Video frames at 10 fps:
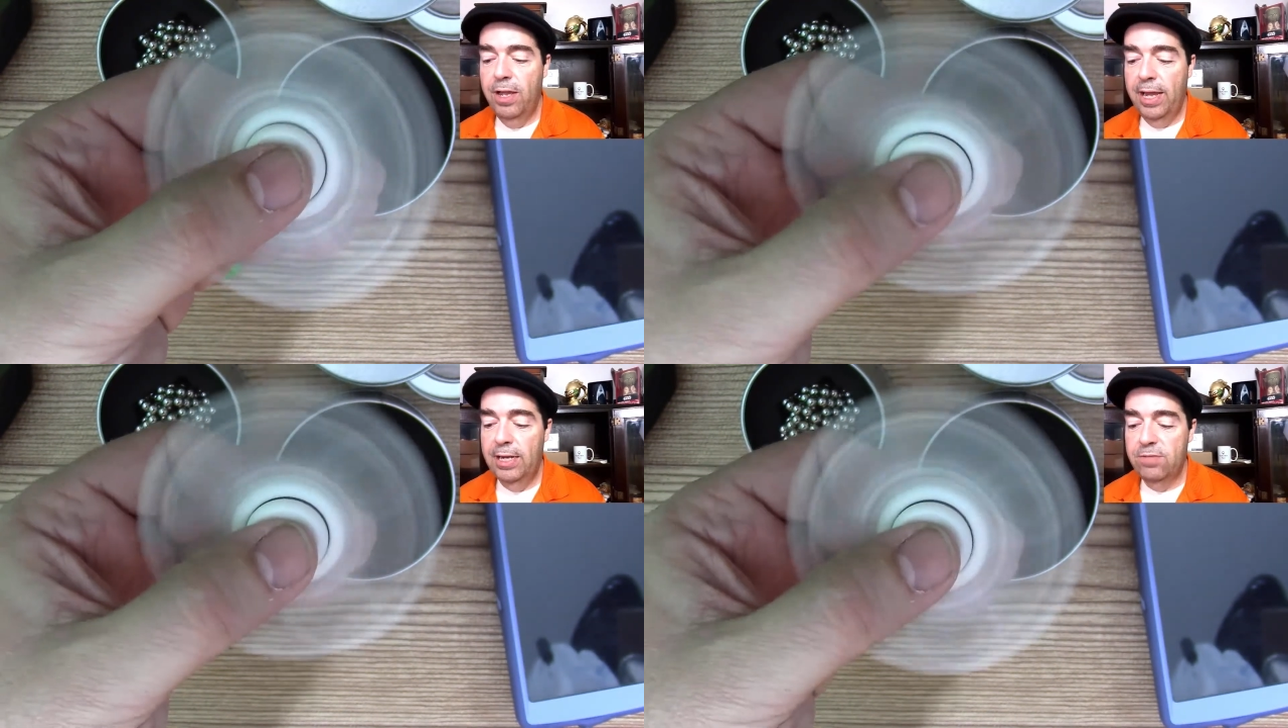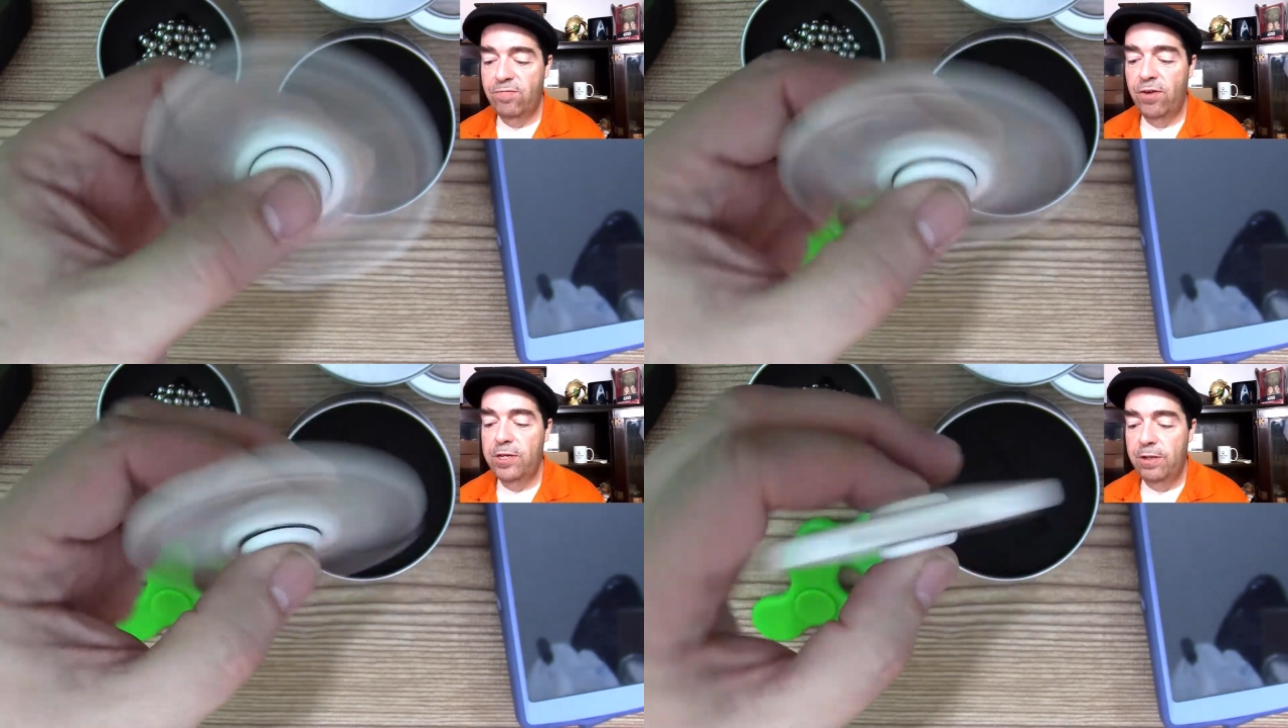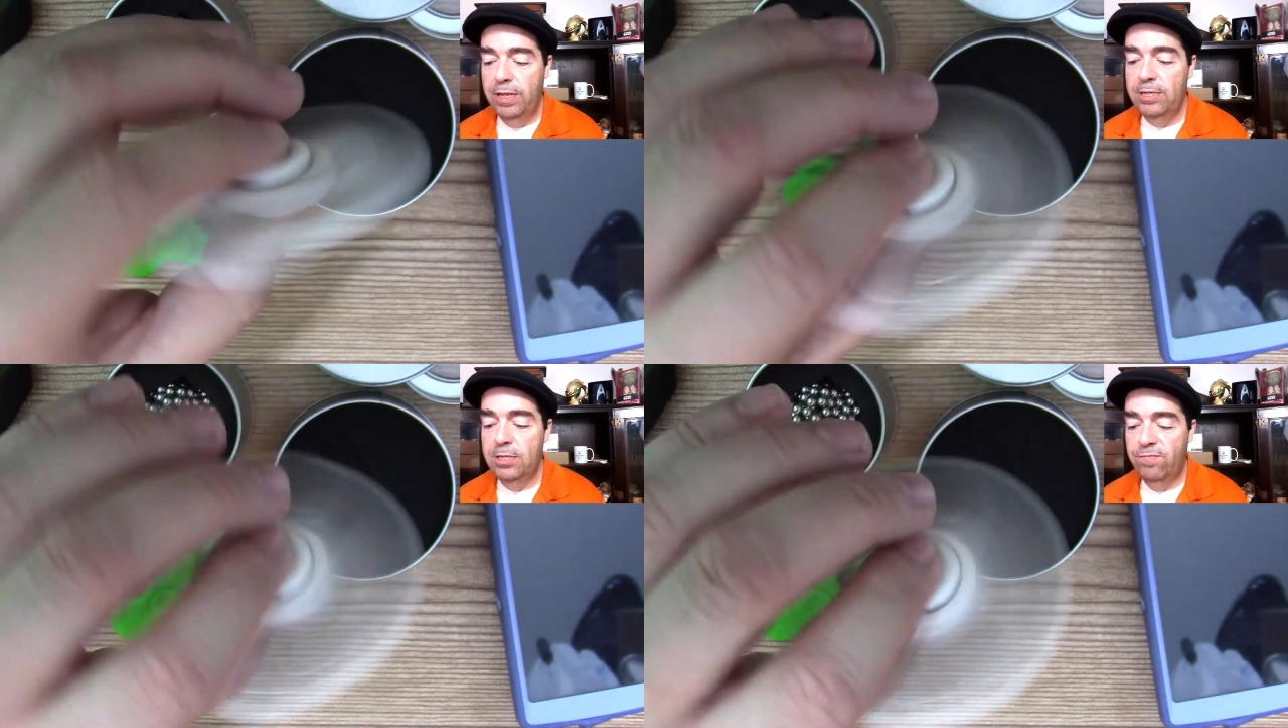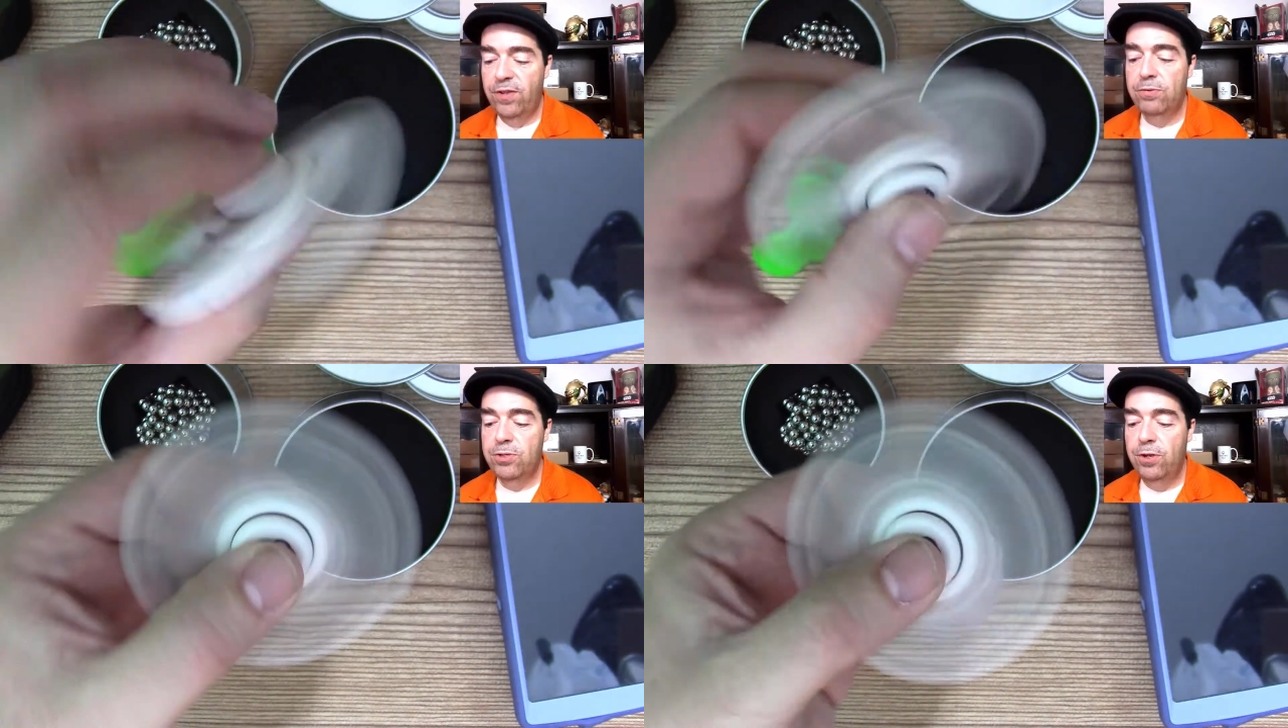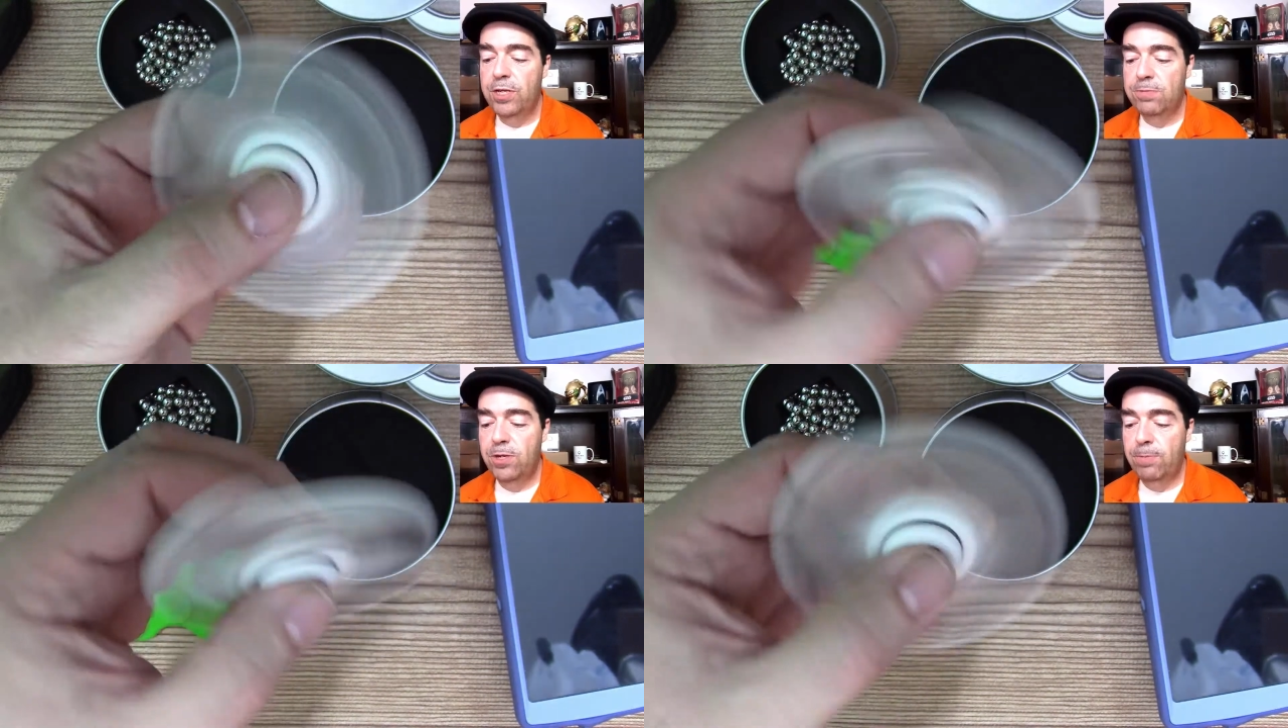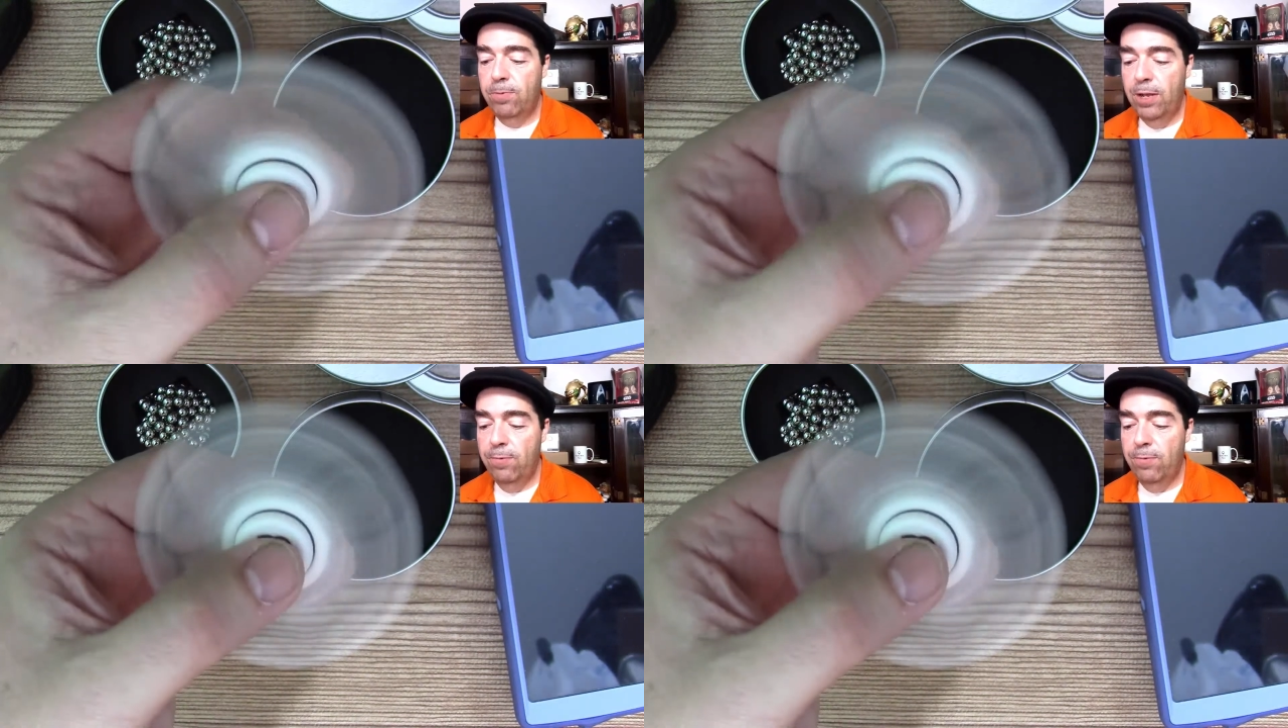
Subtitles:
And it's fun it just feels good. It's fun to play